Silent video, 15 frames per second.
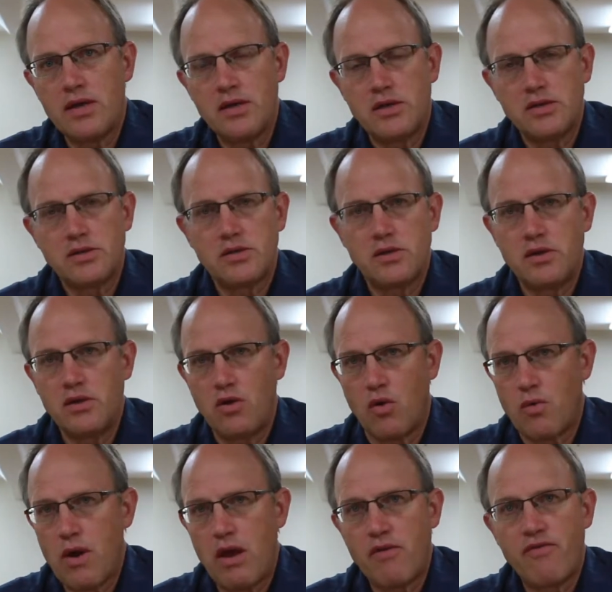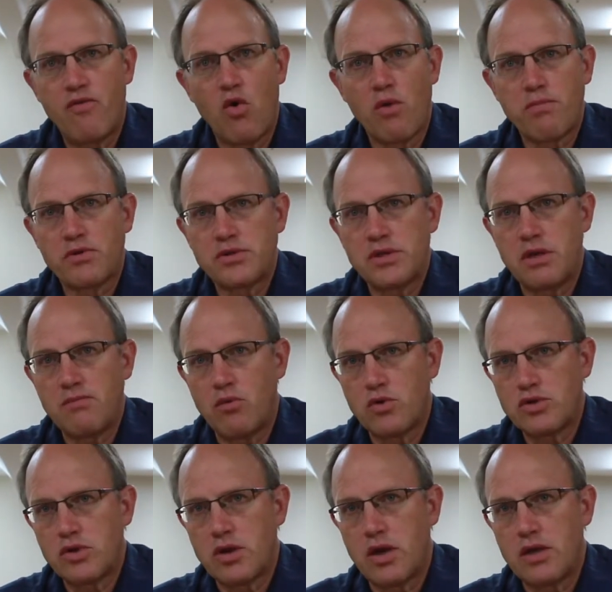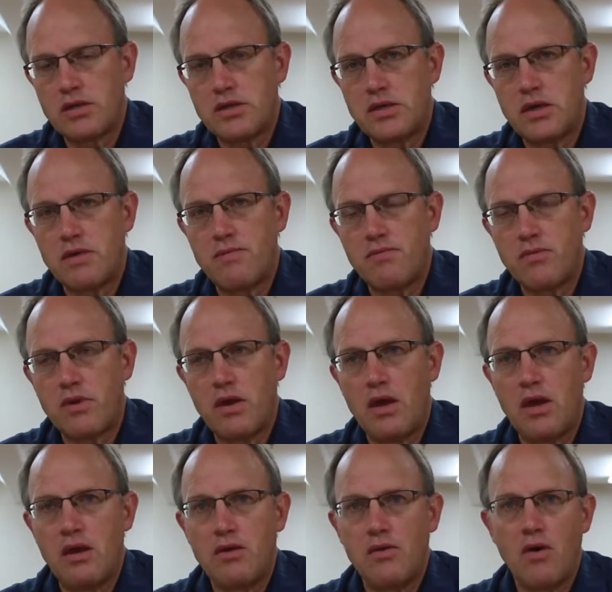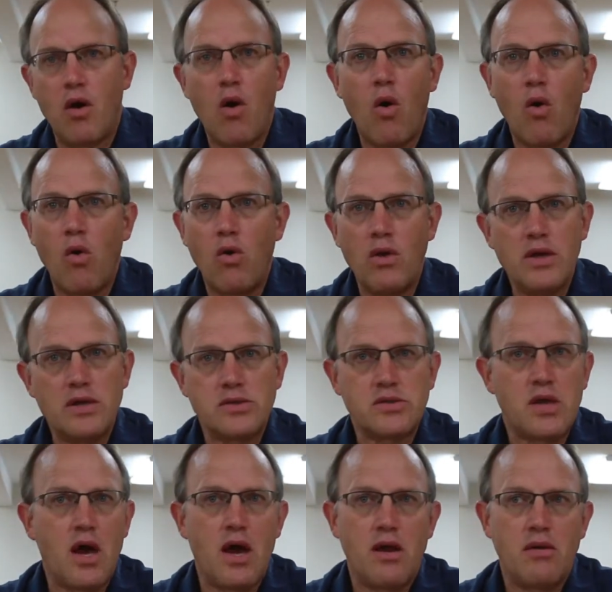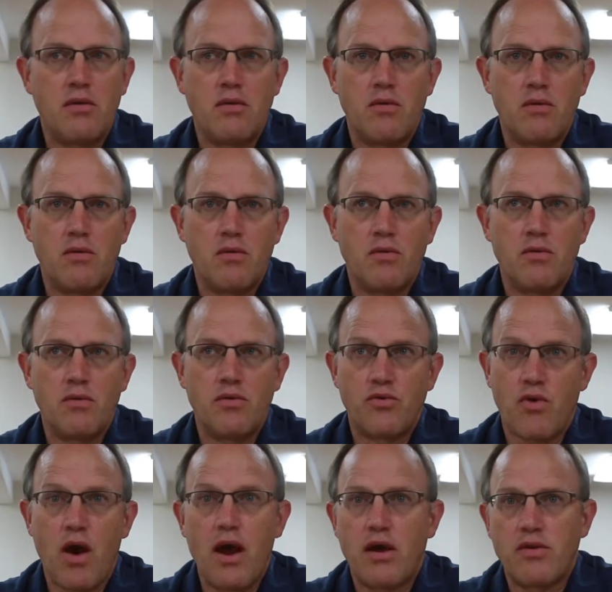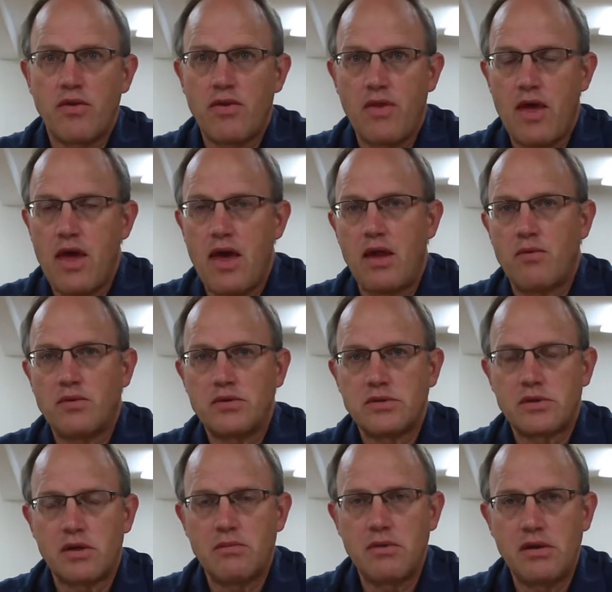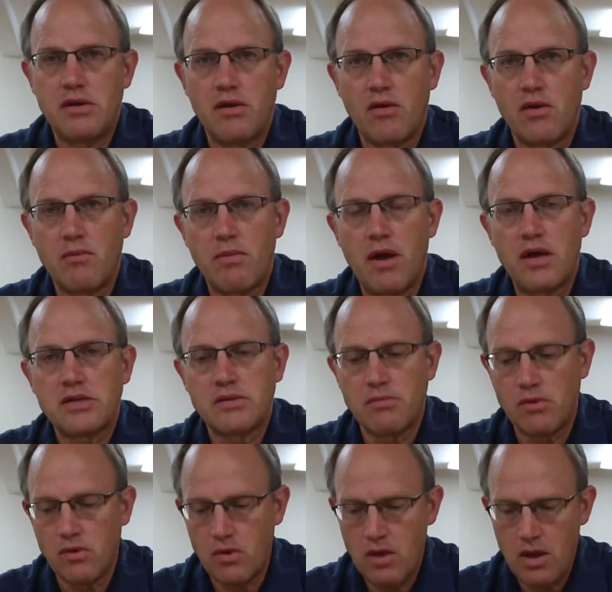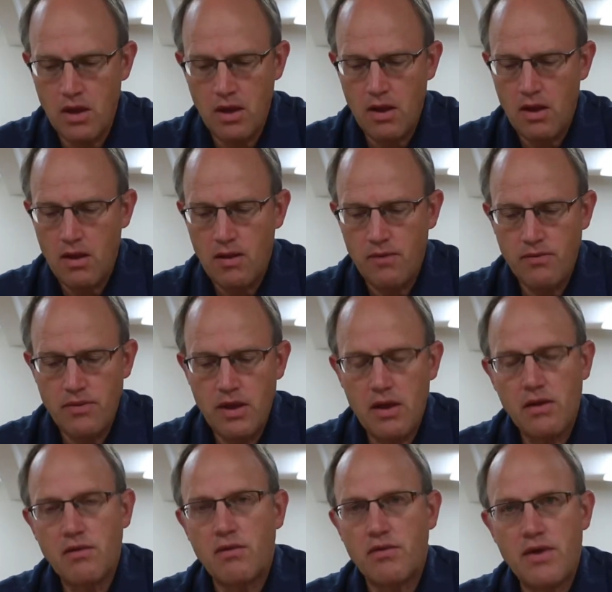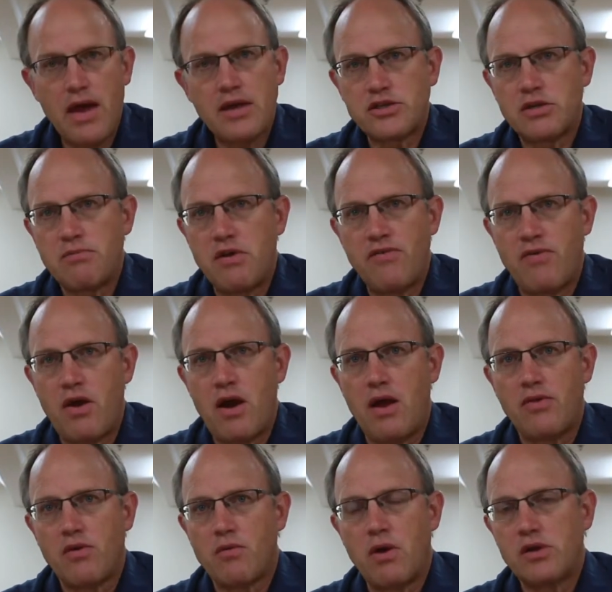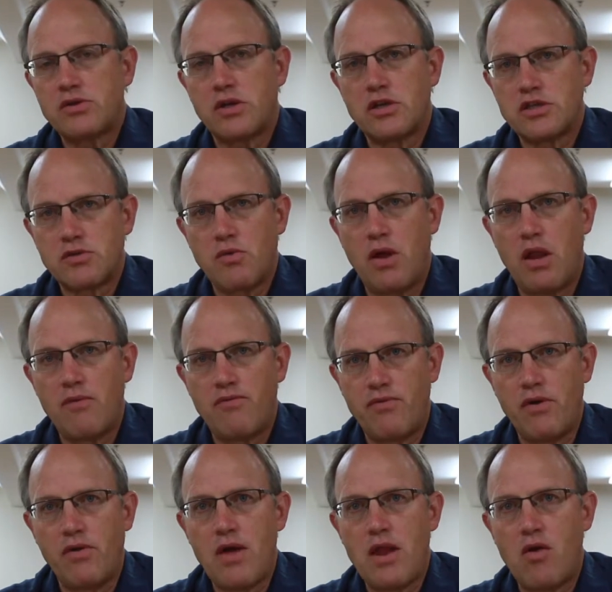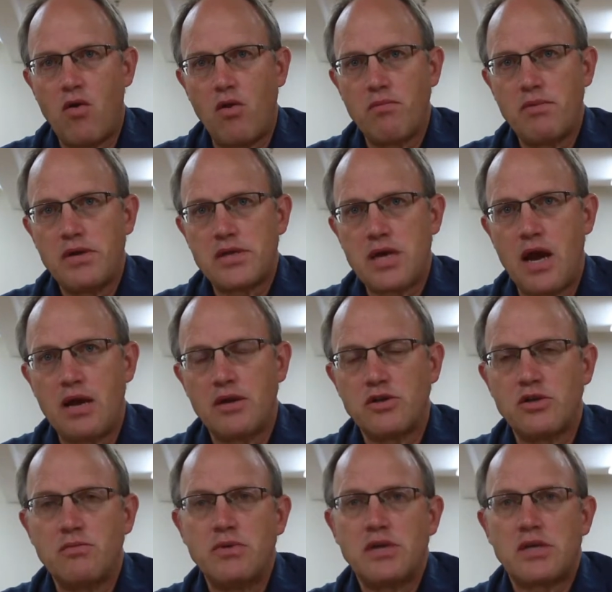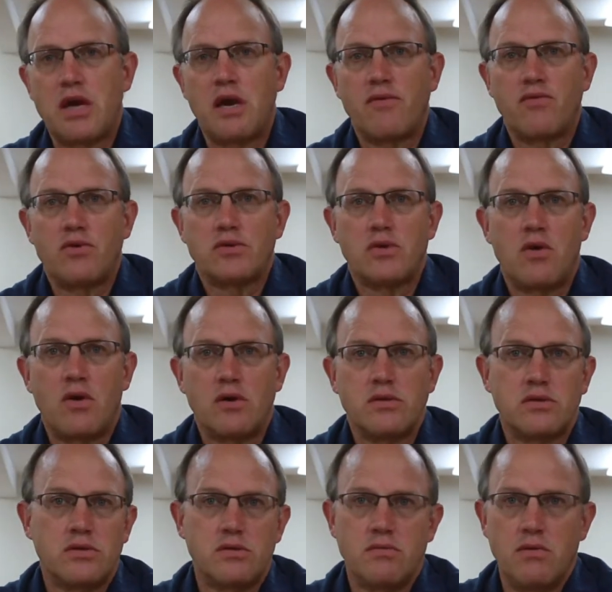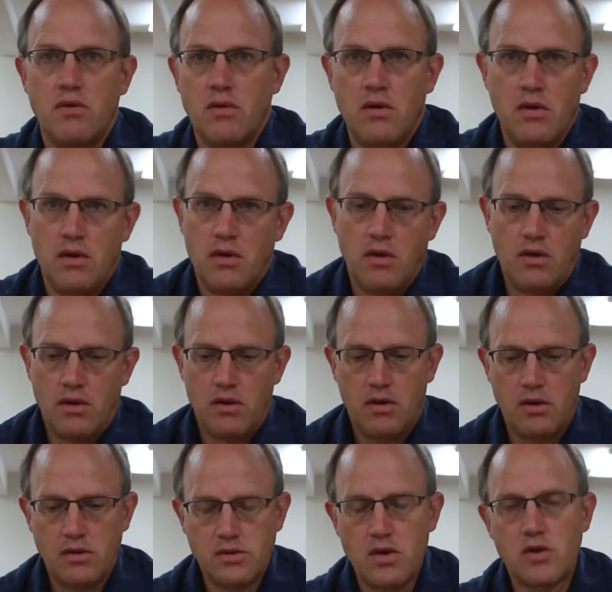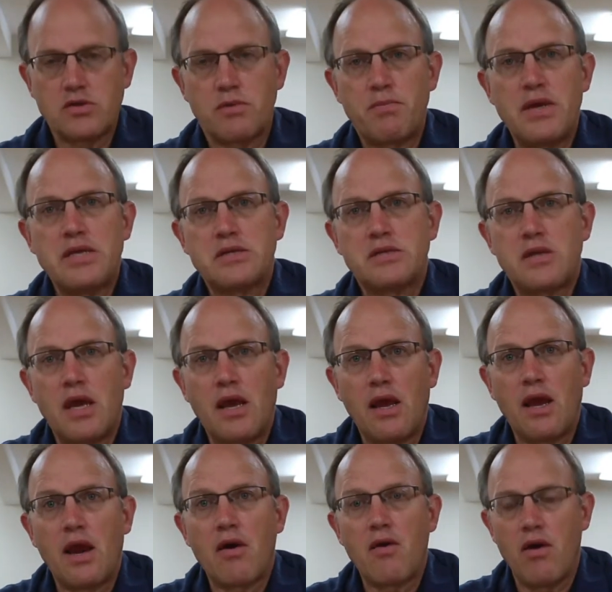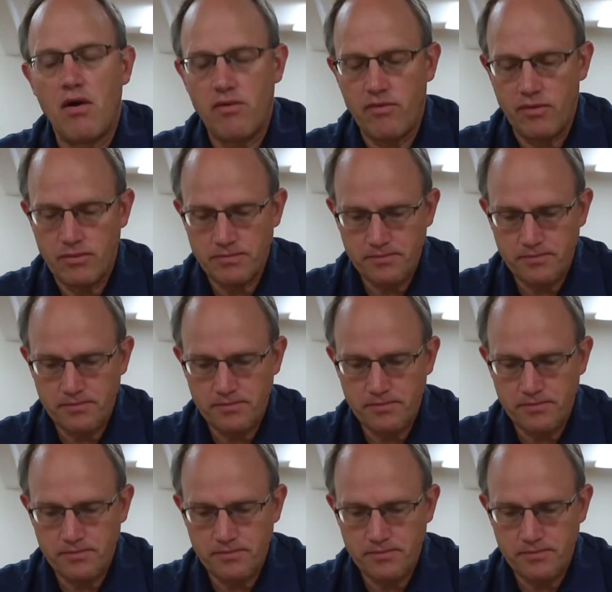is around 4% moisture content and the hole is not drier than that, which is going to be nearly impossible, then that should be fine. The rung's going to swell up, fill that hole, and be tight, and it should be tight for as long as the piece is taken care of.